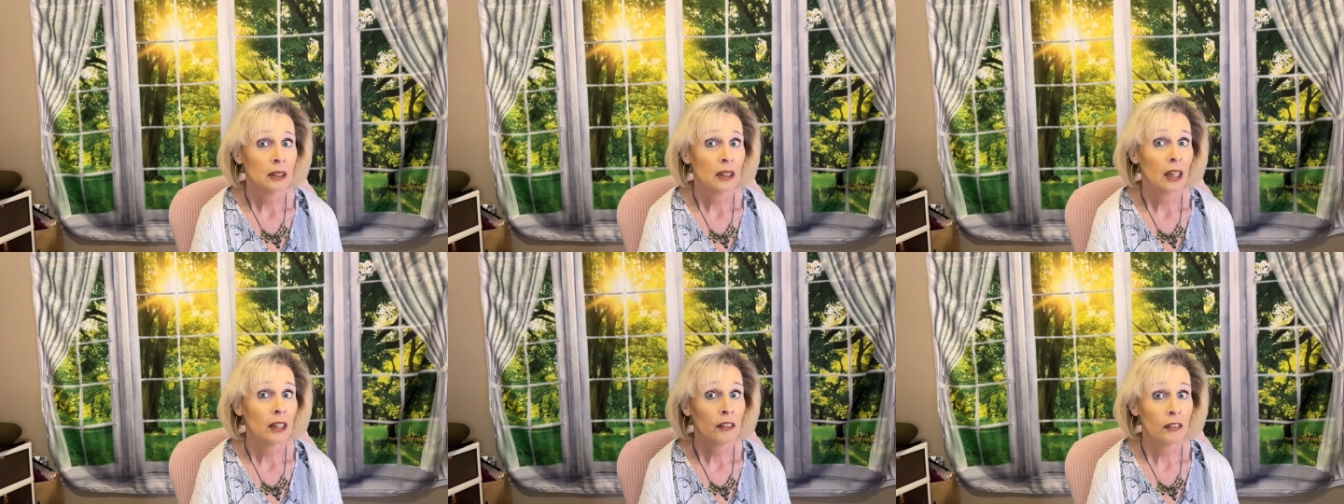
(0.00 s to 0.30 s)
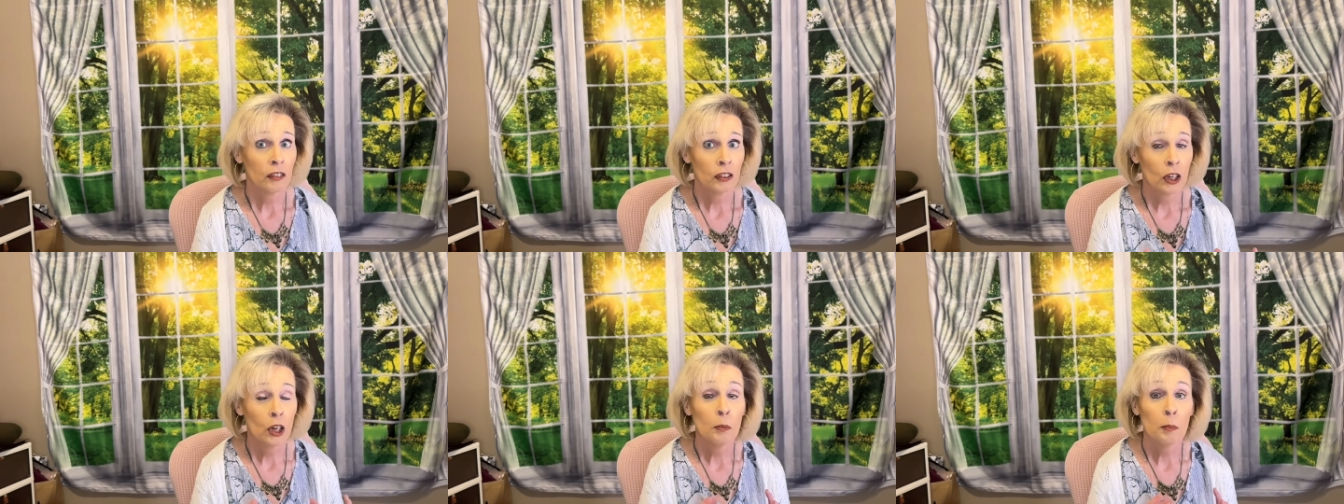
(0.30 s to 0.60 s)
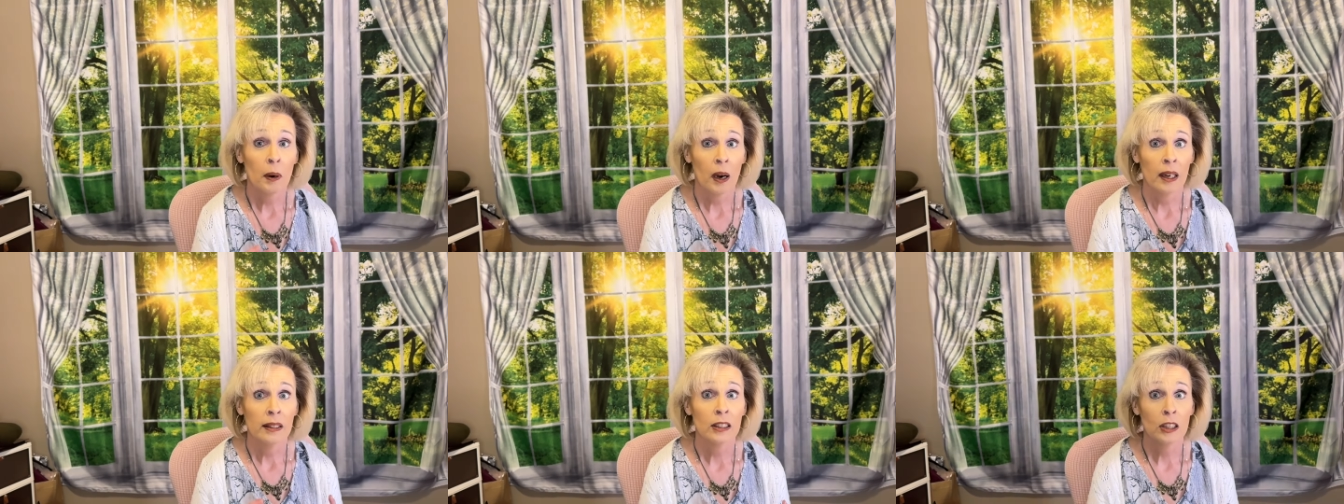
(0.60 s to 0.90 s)
of
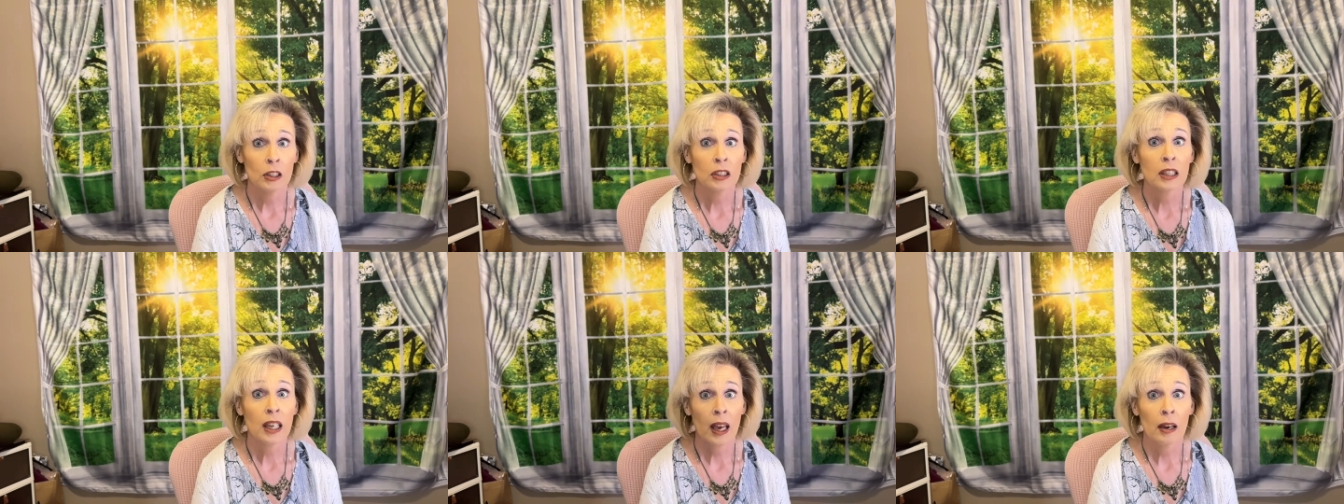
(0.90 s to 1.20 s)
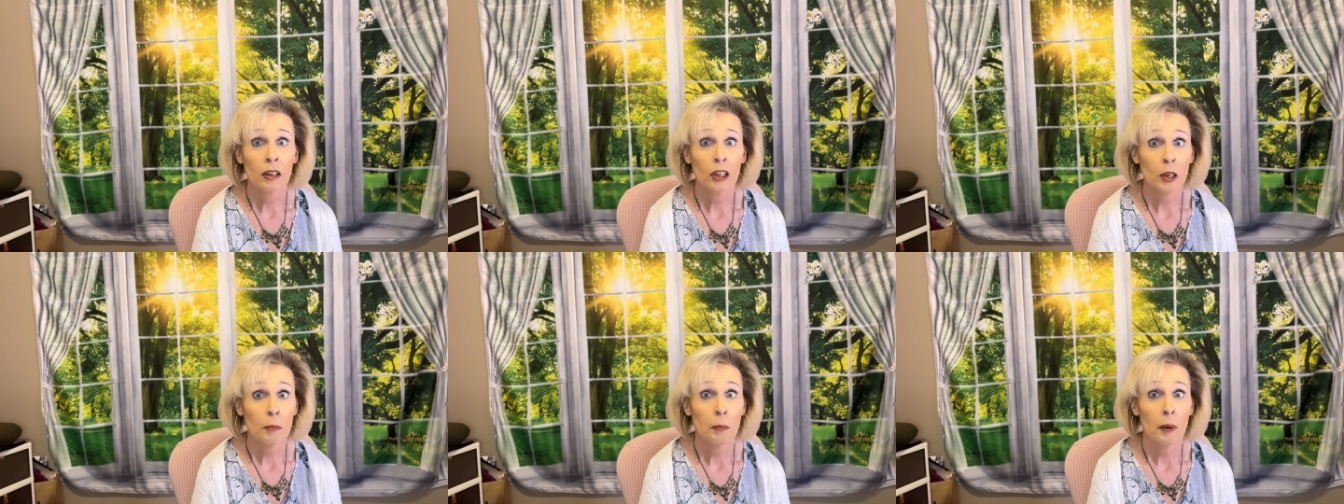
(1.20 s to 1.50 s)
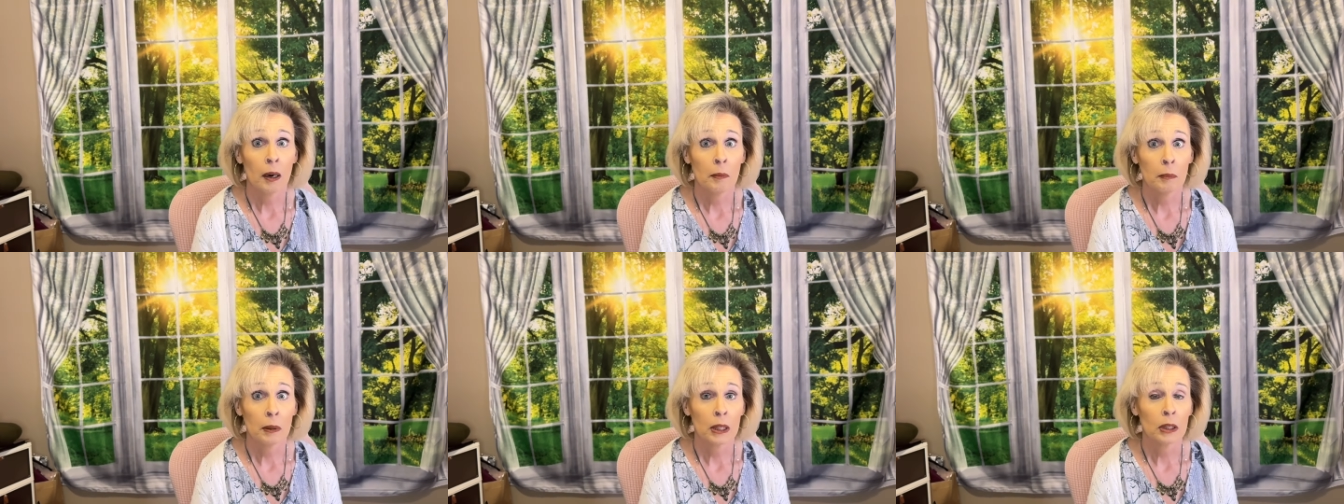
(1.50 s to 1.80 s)
coupon, discount
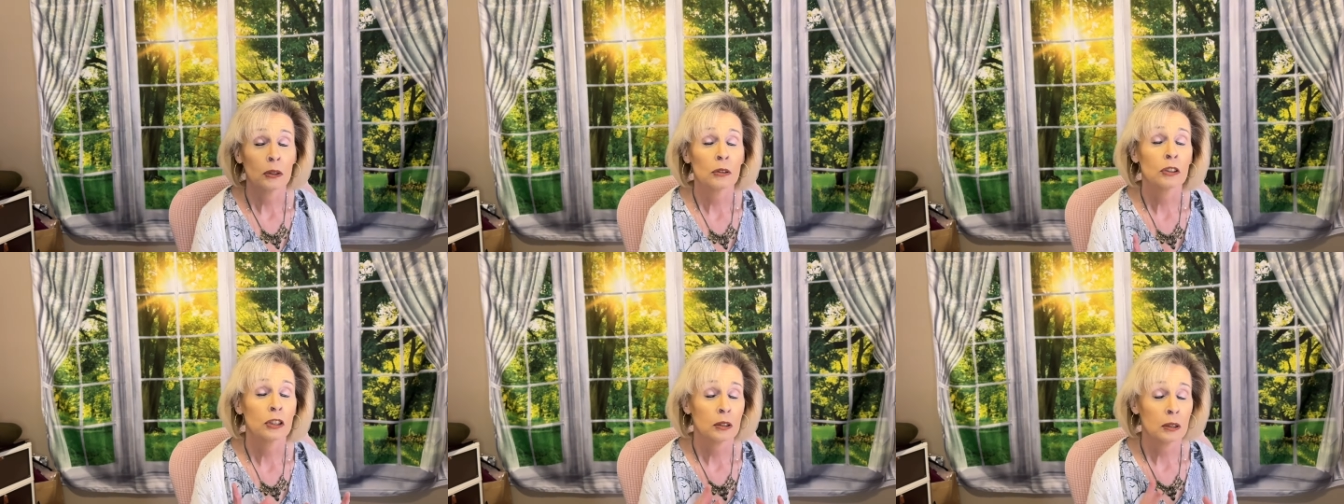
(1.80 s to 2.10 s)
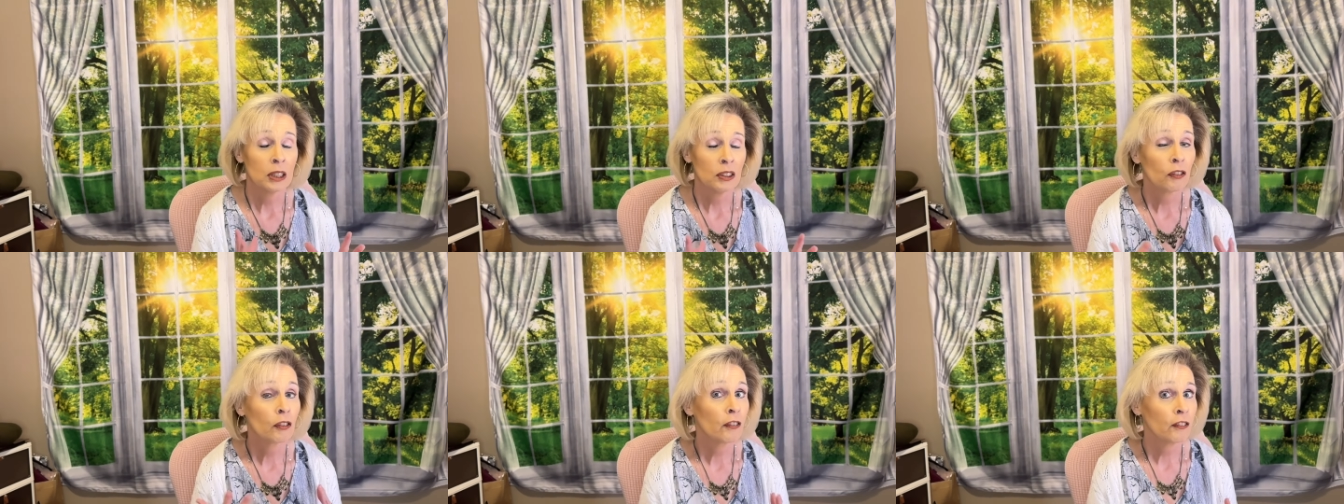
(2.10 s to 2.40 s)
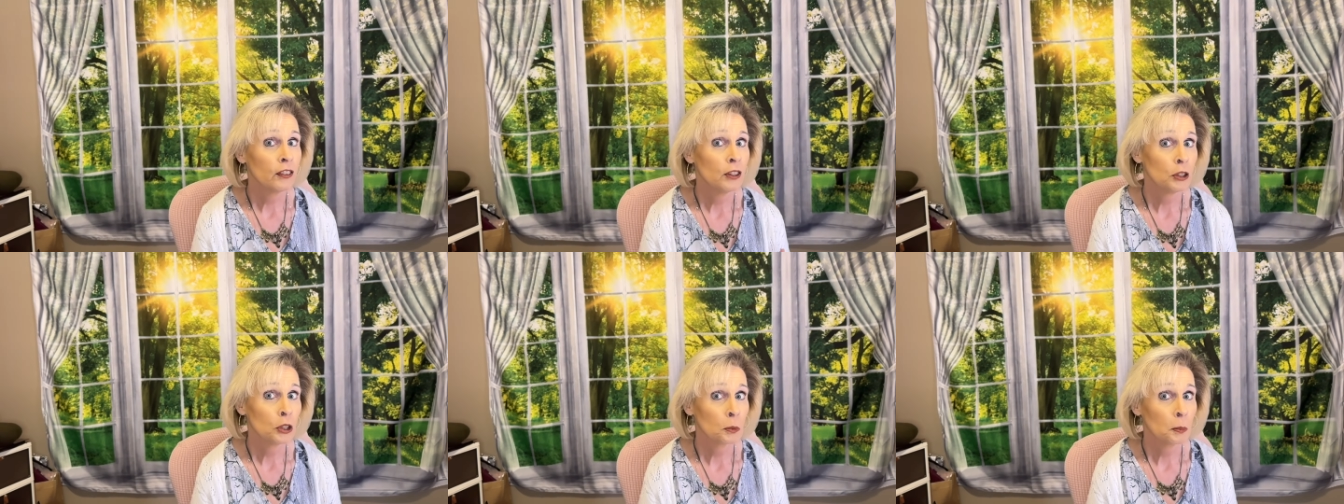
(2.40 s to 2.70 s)
coupon bundles for
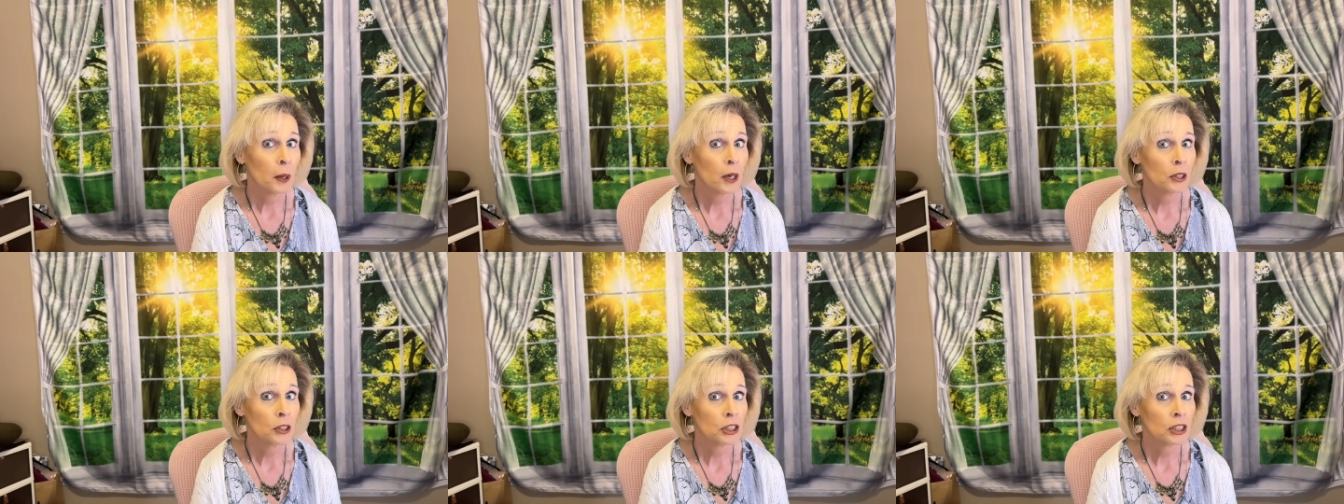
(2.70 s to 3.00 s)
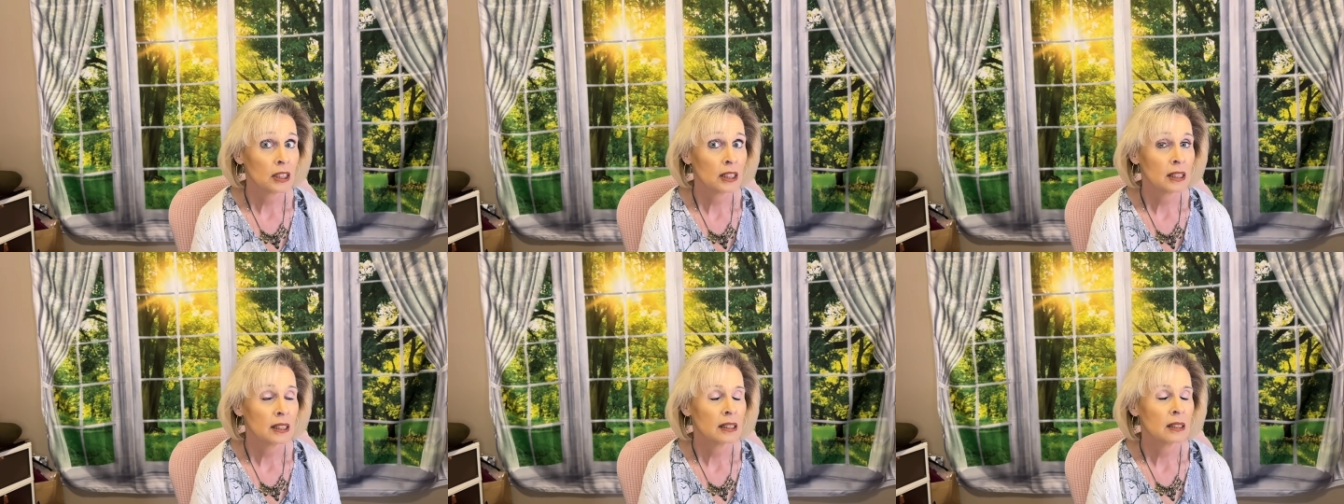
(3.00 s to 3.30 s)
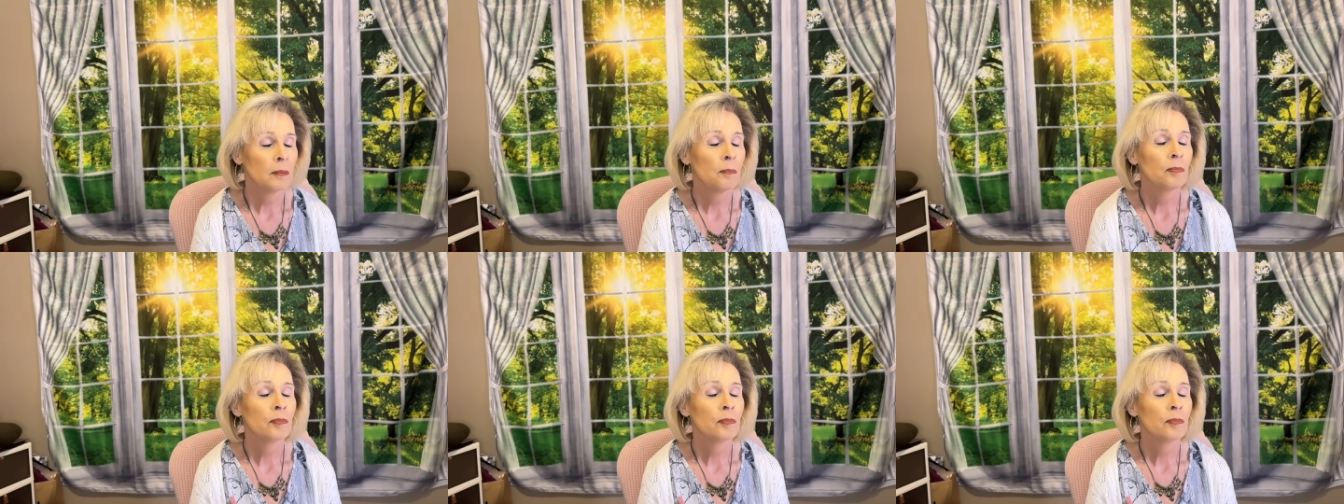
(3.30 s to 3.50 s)
future purchases.